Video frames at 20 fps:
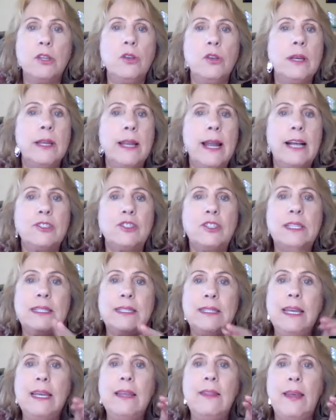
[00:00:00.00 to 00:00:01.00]
You can actually
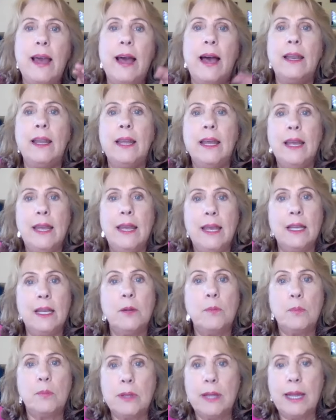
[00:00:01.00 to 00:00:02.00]
see that
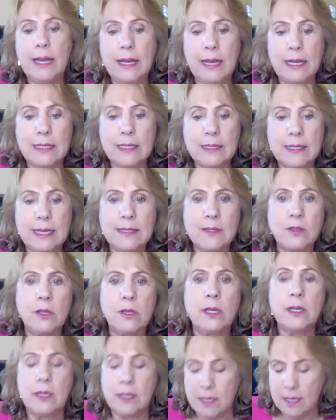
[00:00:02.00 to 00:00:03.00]
in a playlist. That's
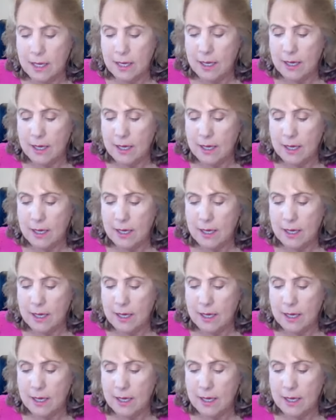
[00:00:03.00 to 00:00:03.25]
going to